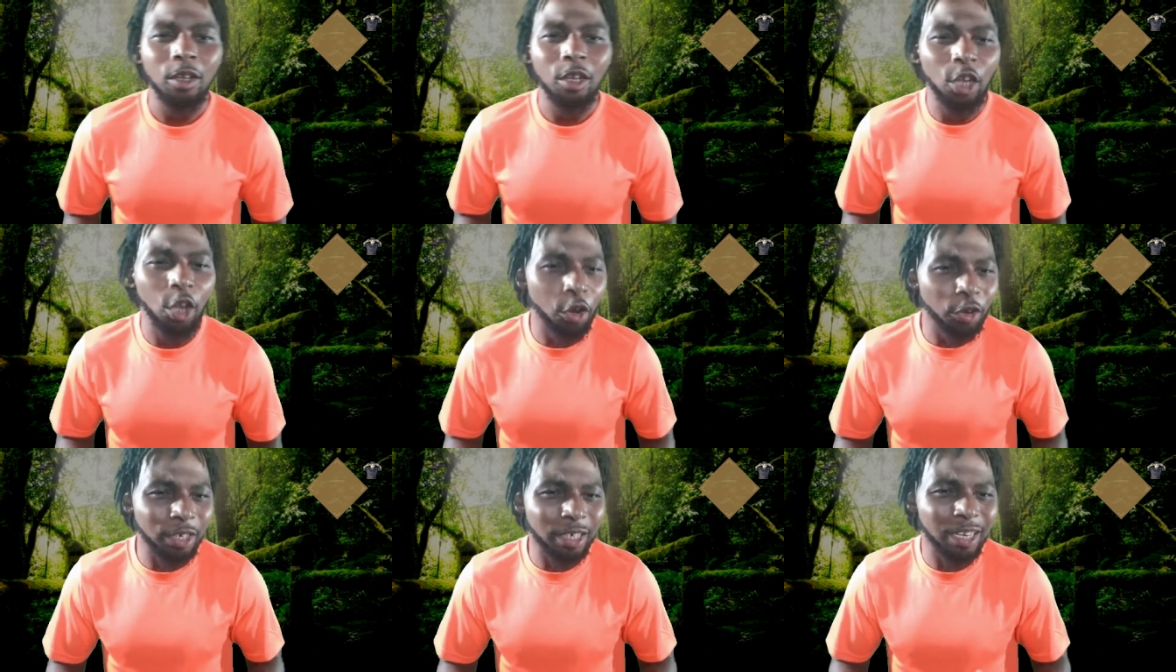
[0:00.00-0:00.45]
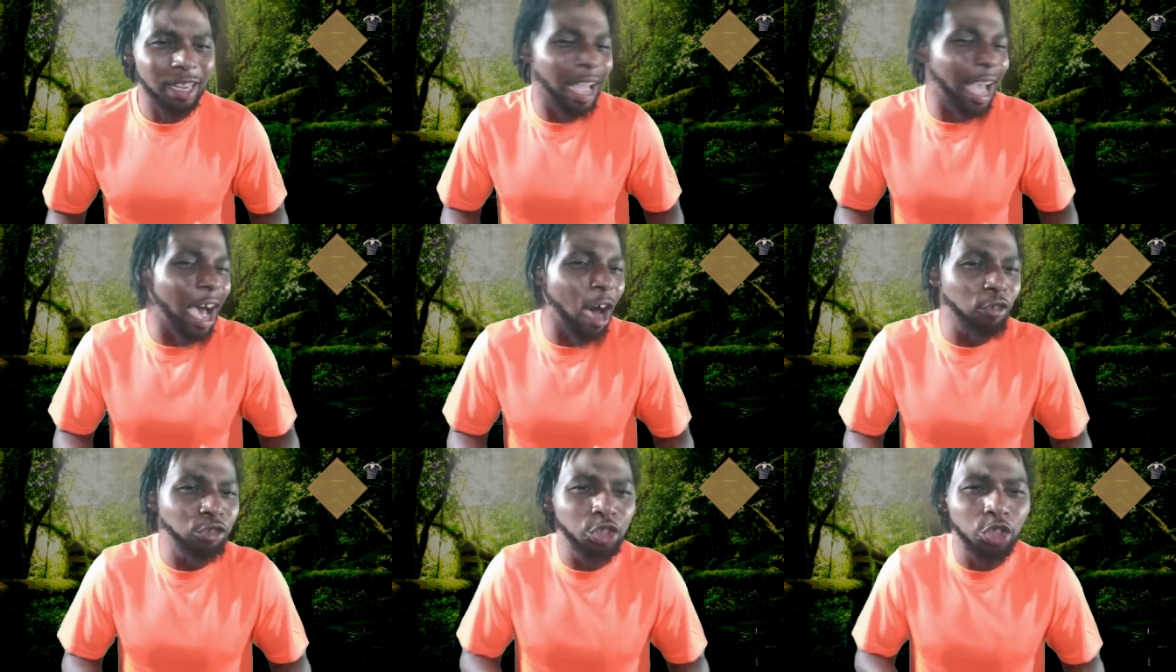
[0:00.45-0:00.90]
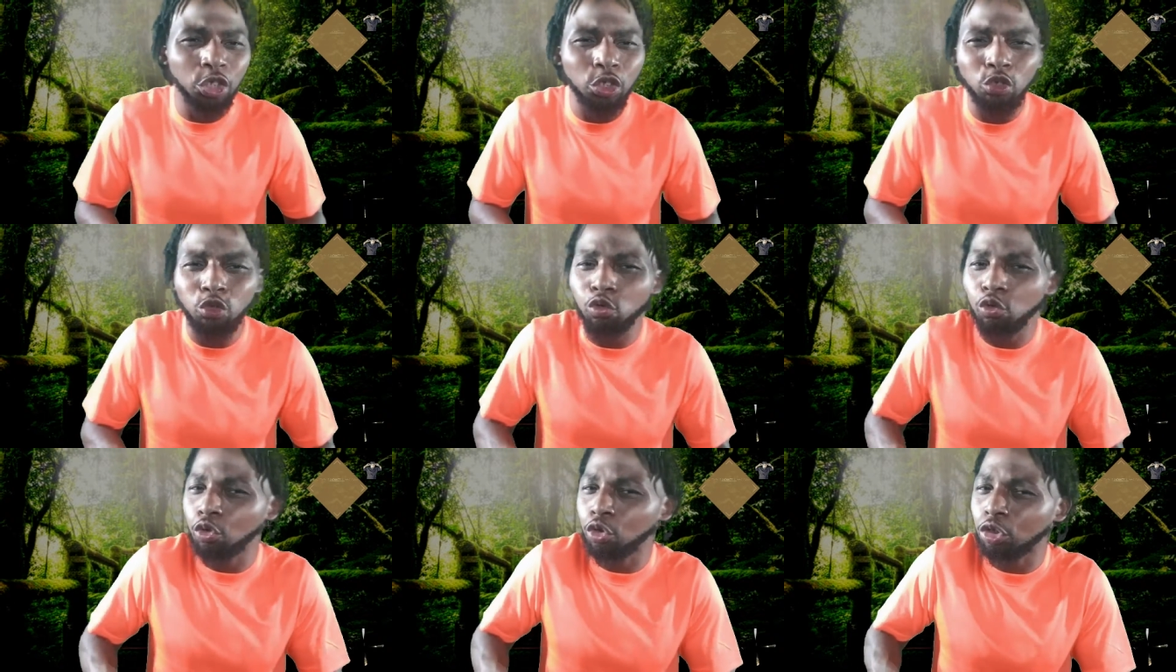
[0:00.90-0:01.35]
learning how to
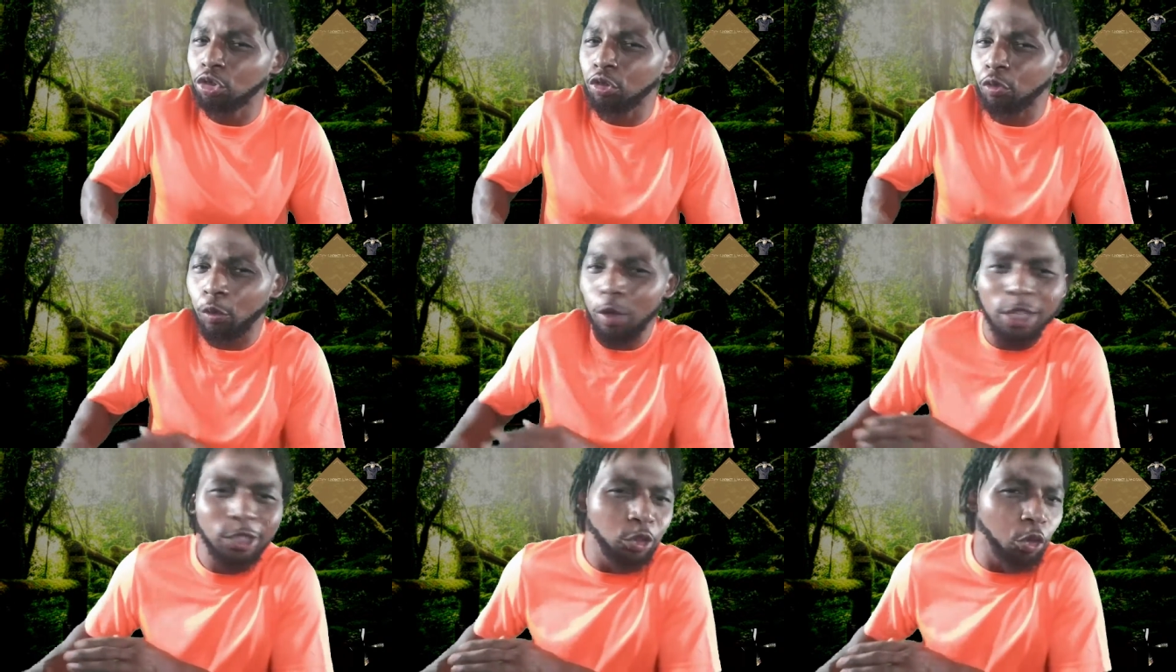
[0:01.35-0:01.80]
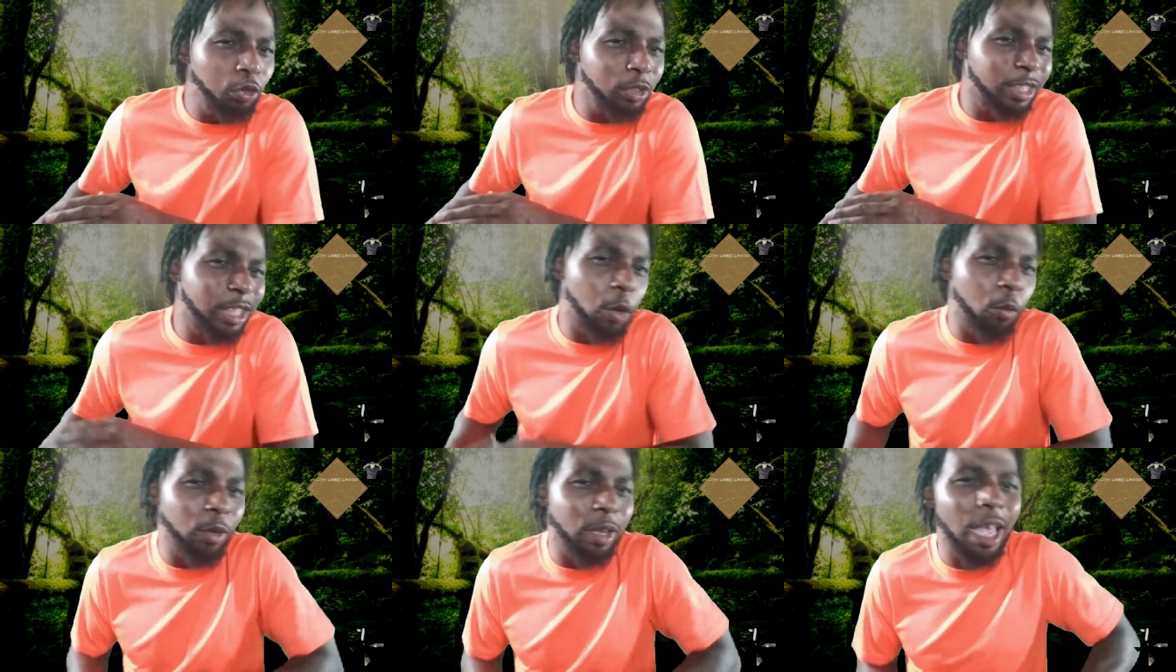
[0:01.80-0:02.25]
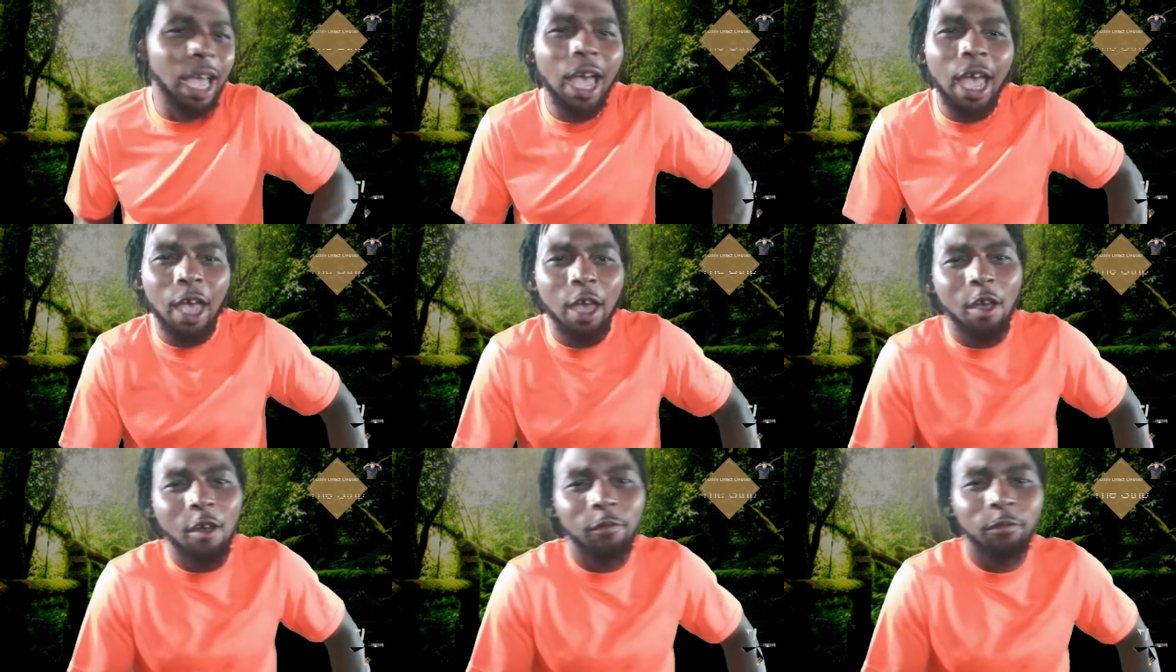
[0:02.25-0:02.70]
use the resource that we
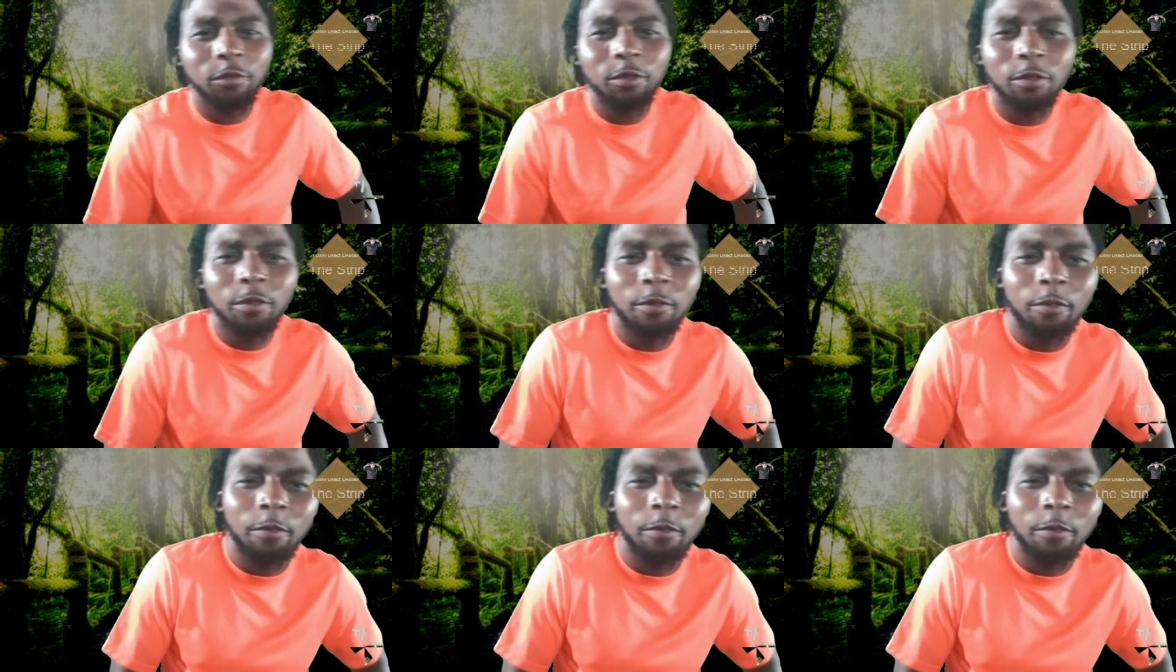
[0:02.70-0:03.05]
have